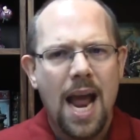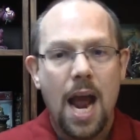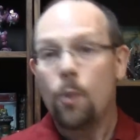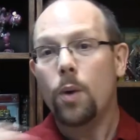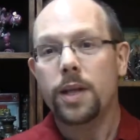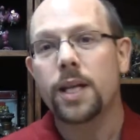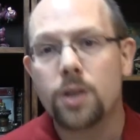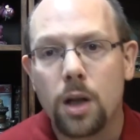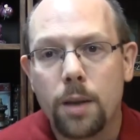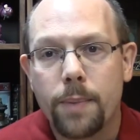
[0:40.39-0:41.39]
And what that's
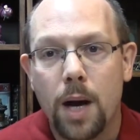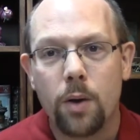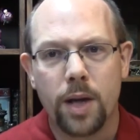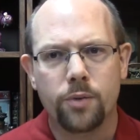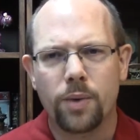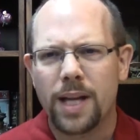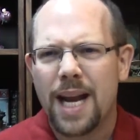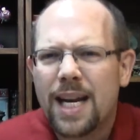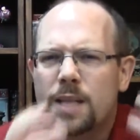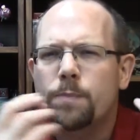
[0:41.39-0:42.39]
all about is really
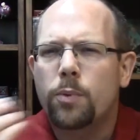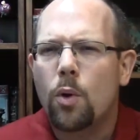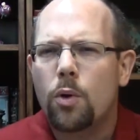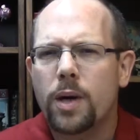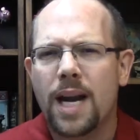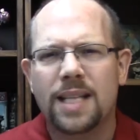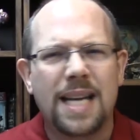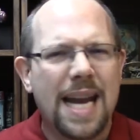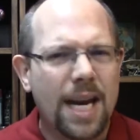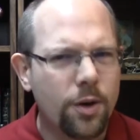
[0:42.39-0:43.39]
exploring as
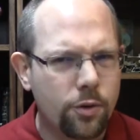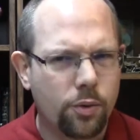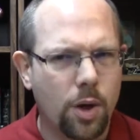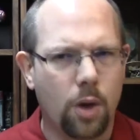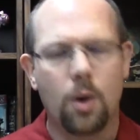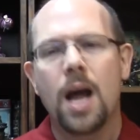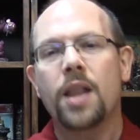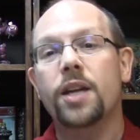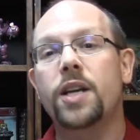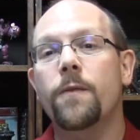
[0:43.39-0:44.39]
an intro
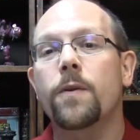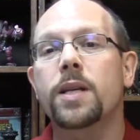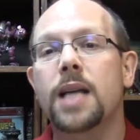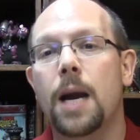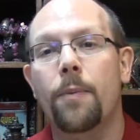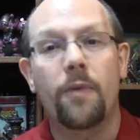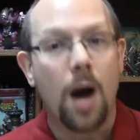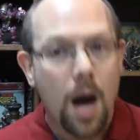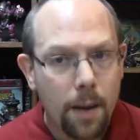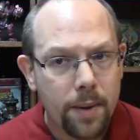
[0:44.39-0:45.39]
the different type of
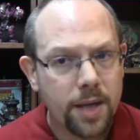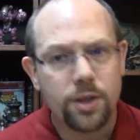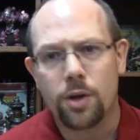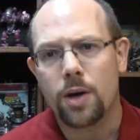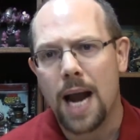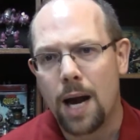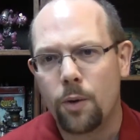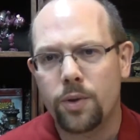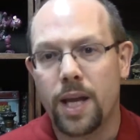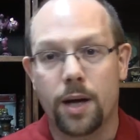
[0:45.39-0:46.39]
hobbies that are
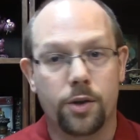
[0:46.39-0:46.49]
out there.